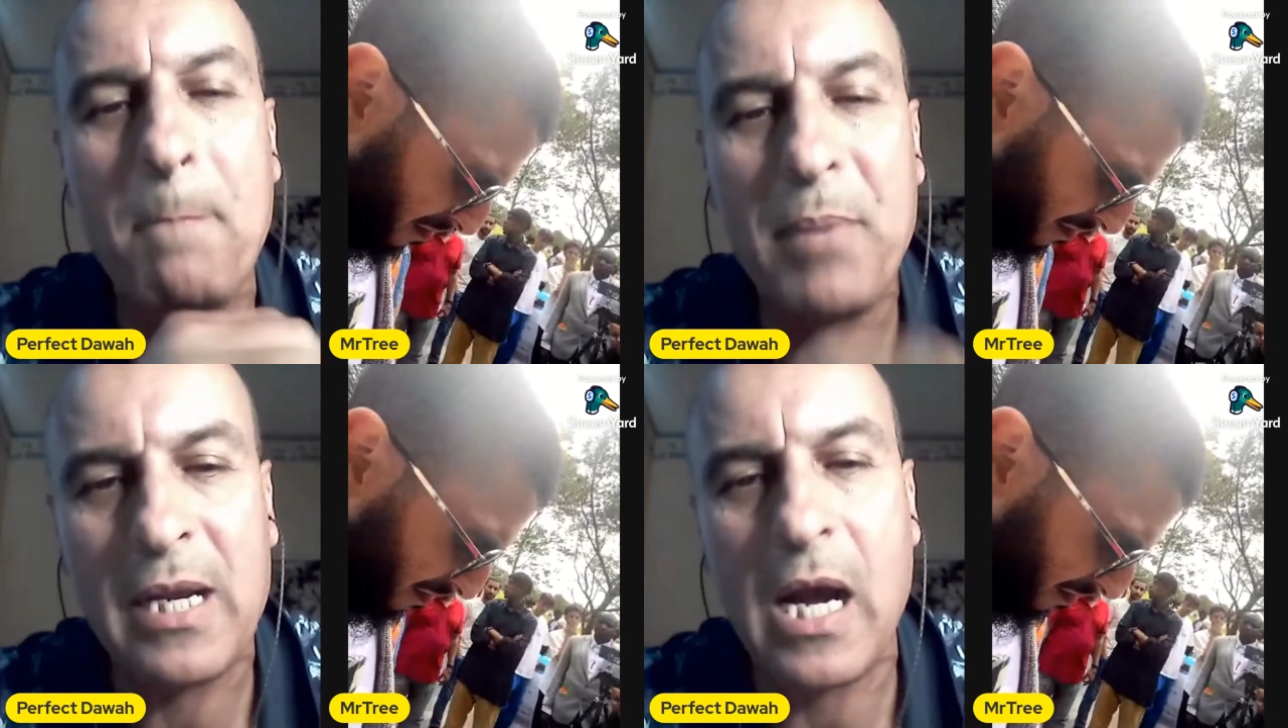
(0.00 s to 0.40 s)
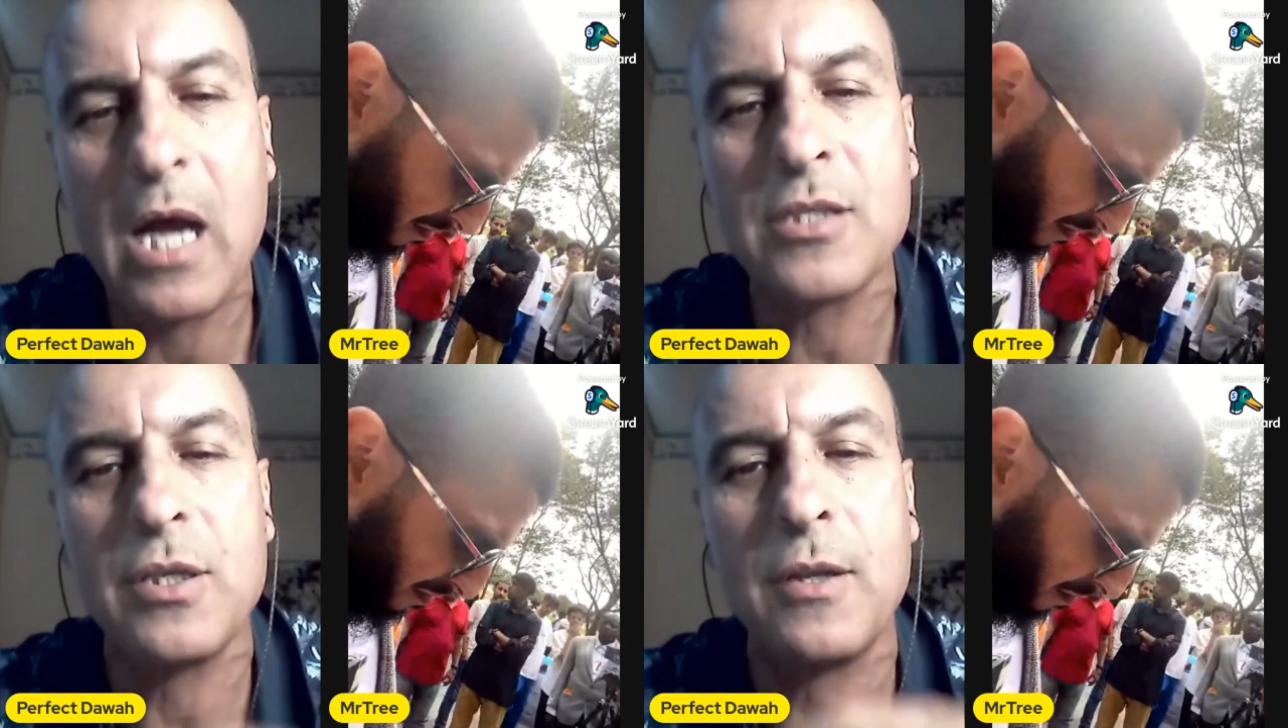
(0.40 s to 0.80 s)

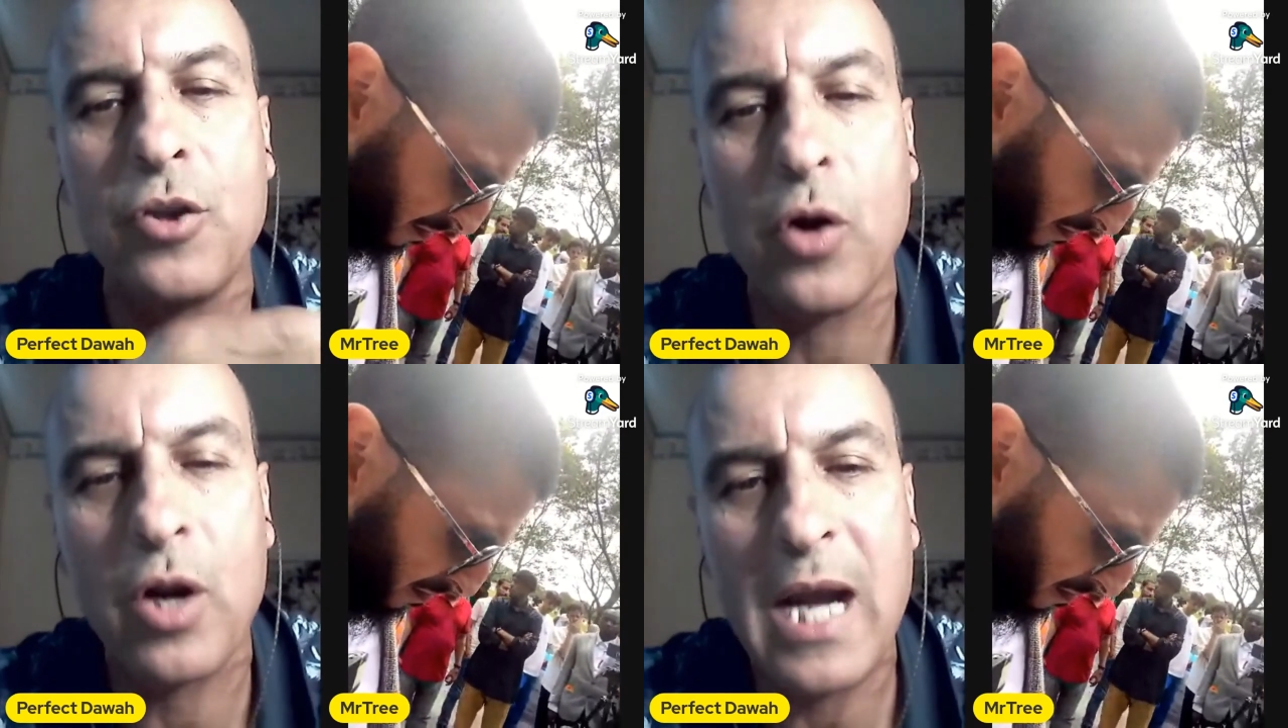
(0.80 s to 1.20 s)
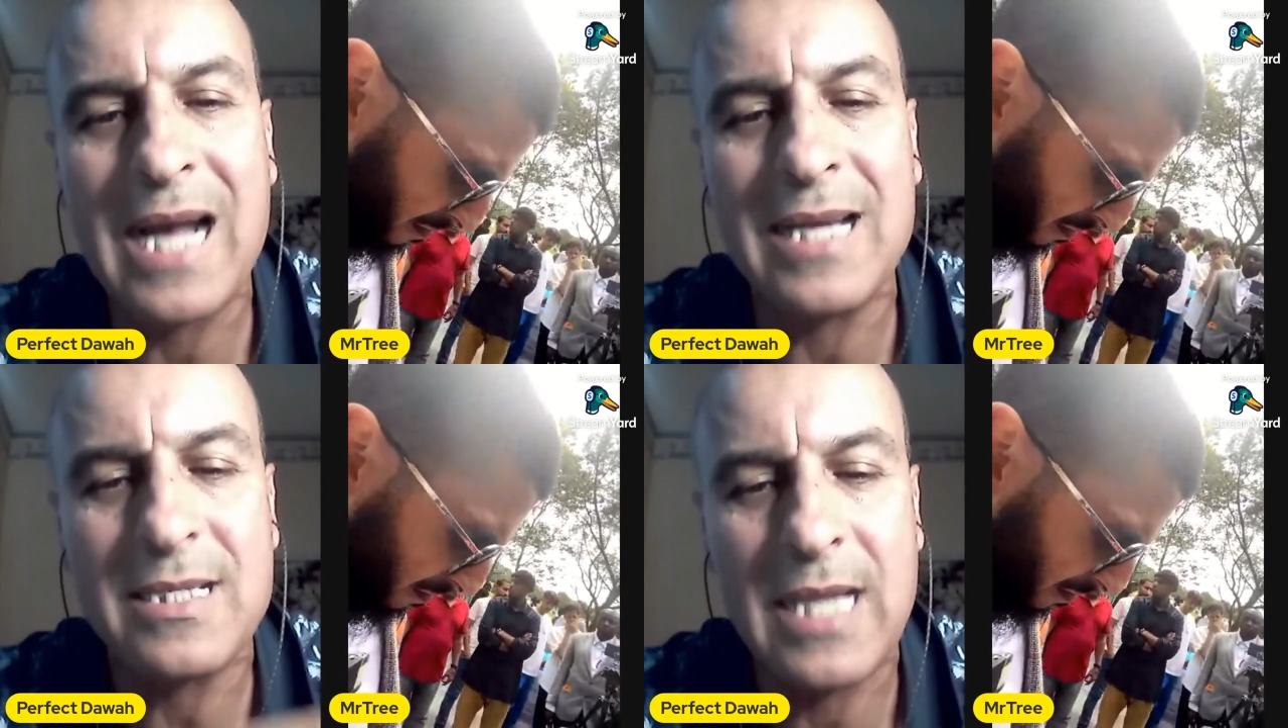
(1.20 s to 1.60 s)
because your
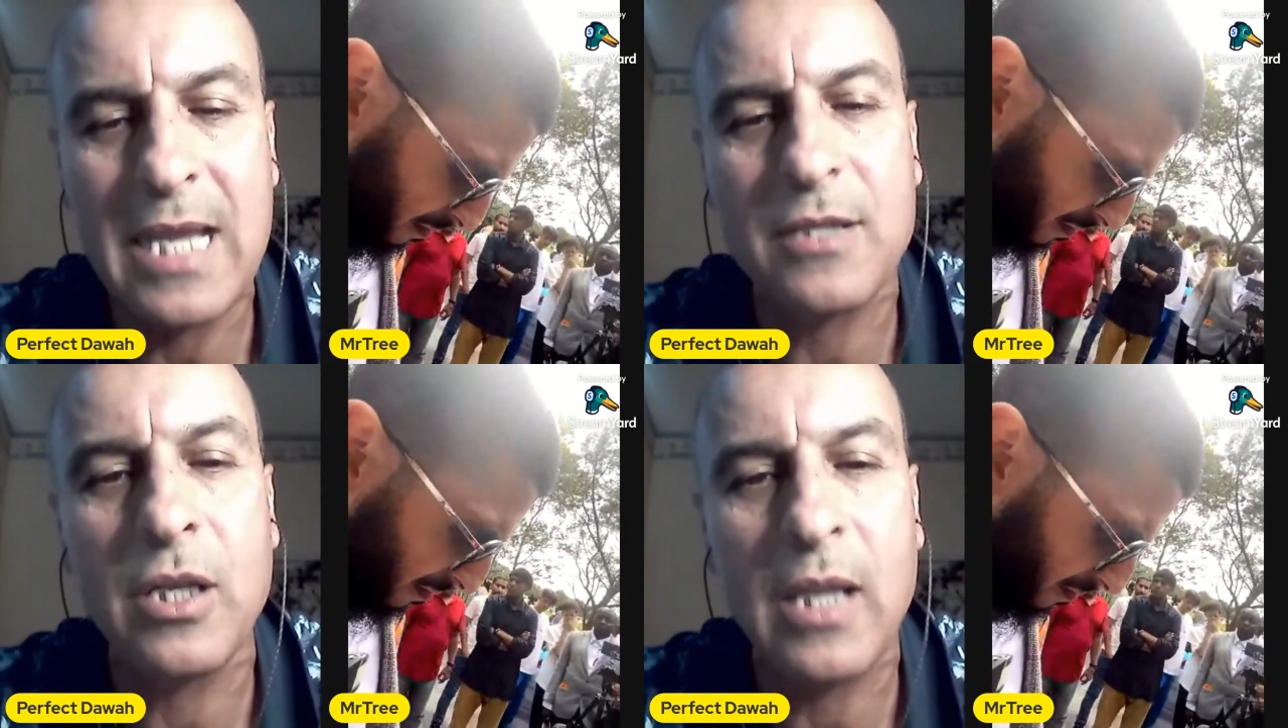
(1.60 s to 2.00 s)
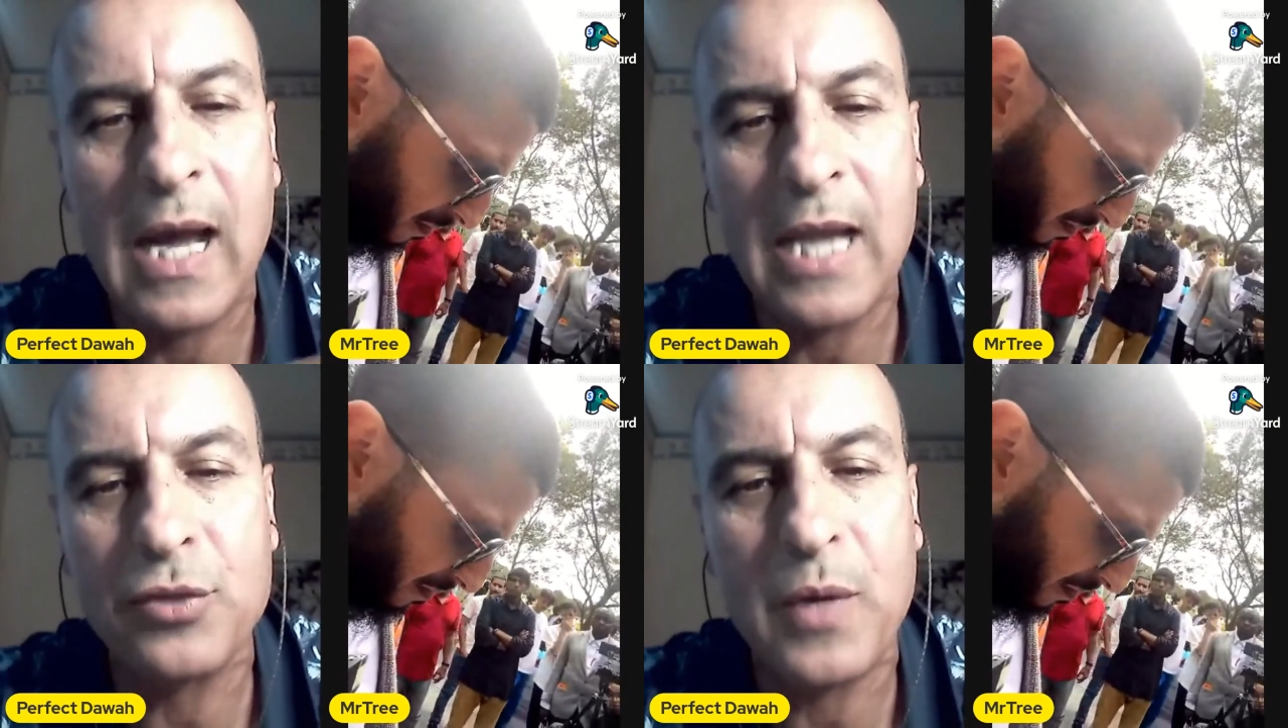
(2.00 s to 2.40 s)
guys they
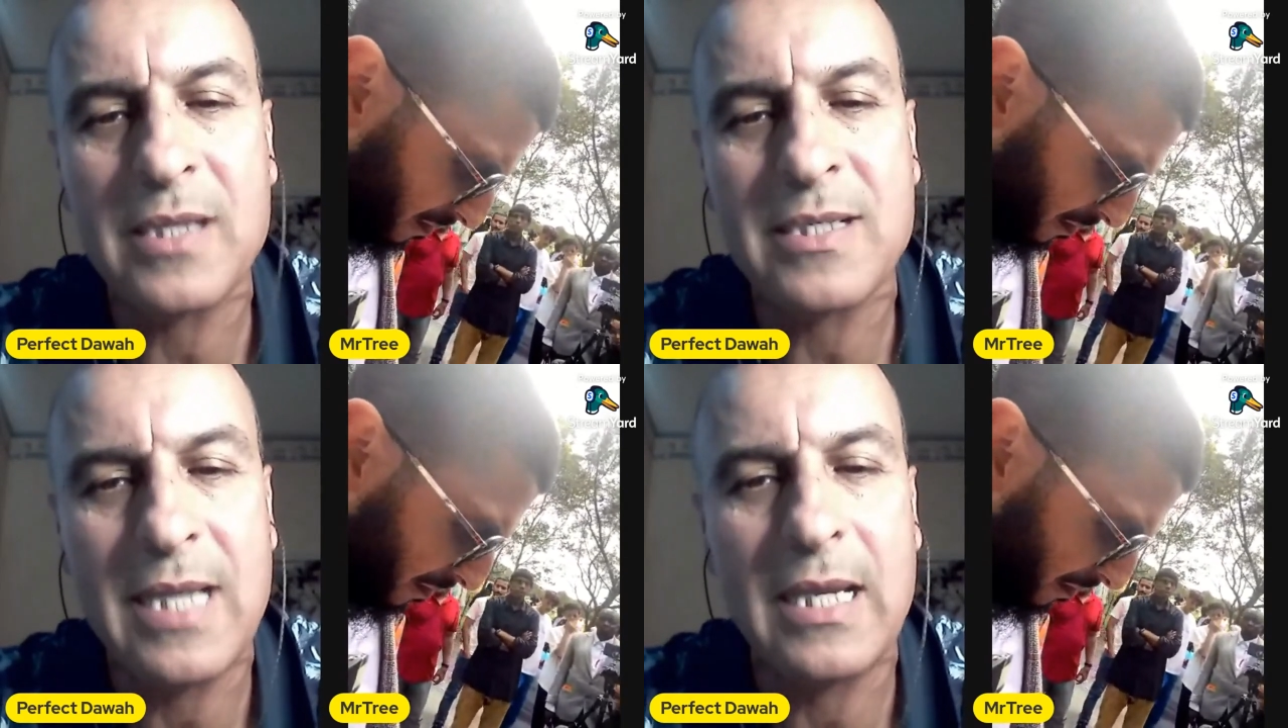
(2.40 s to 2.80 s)
lied to us,